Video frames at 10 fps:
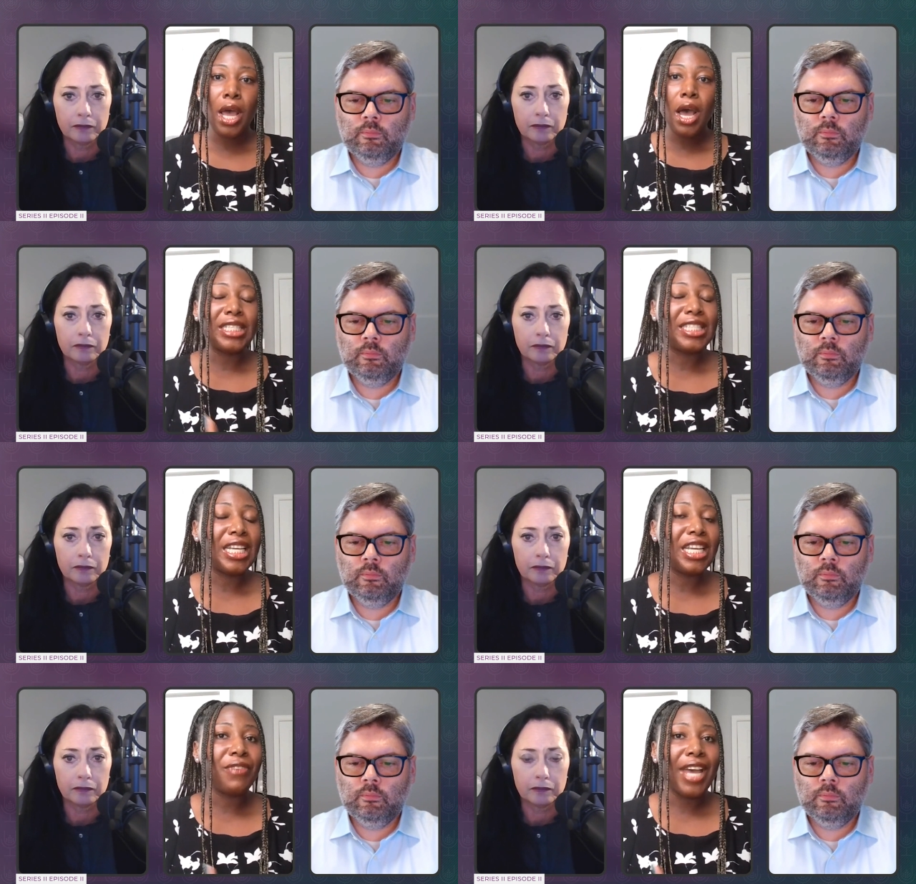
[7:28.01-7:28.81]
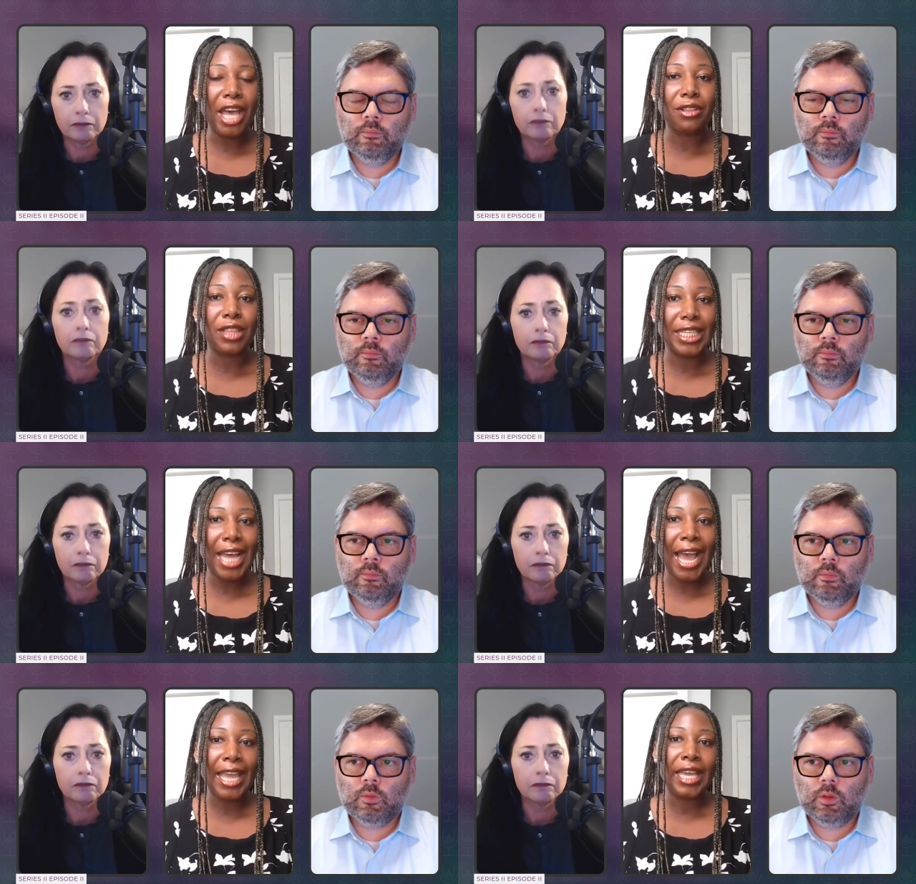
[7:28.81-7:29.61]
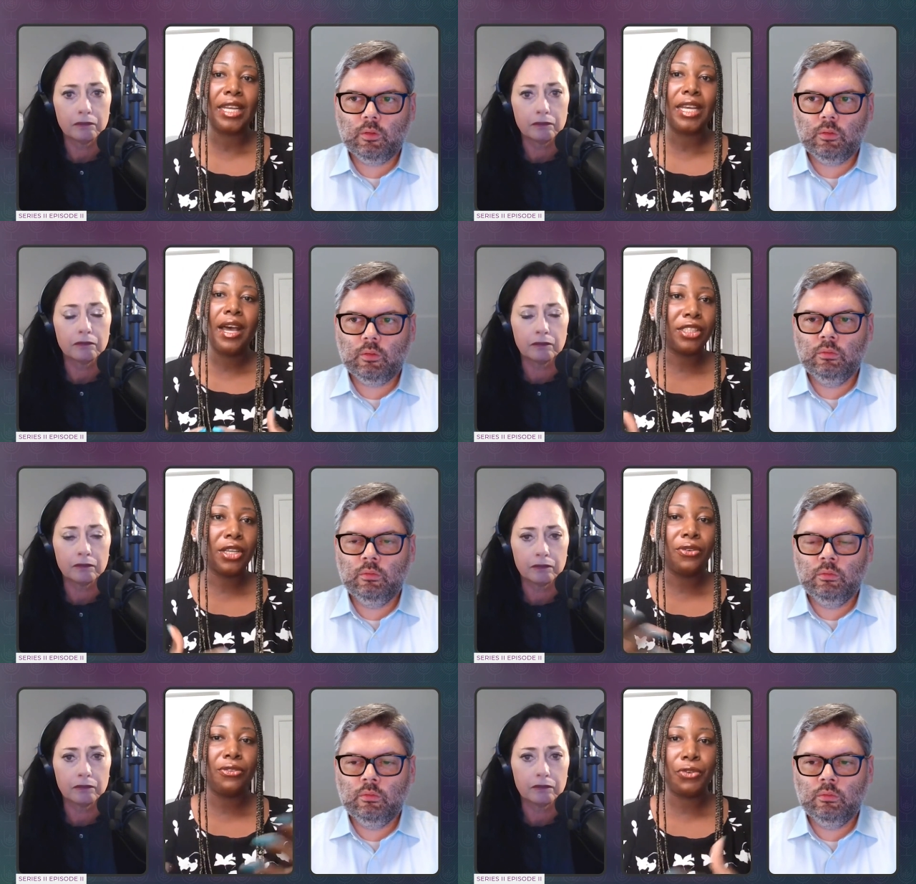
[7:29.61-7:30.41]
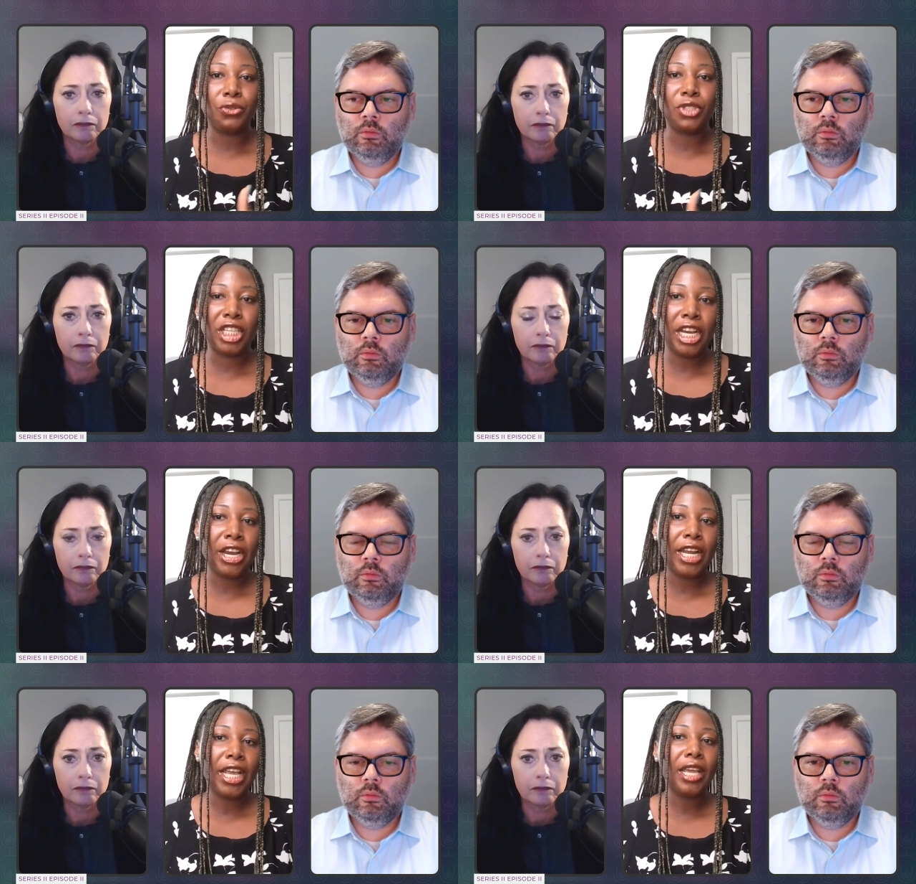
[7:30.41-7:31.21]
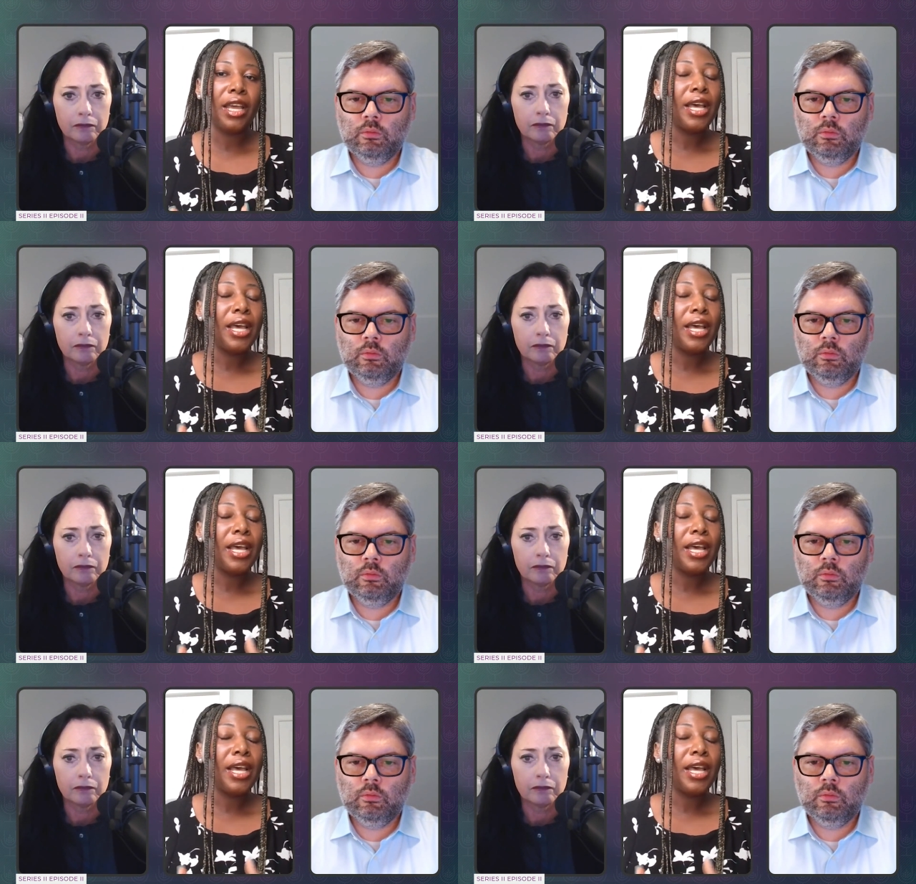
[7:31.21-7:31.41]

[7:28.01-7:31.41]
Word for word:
Speaker 1: achieve a healthy diet, so food security.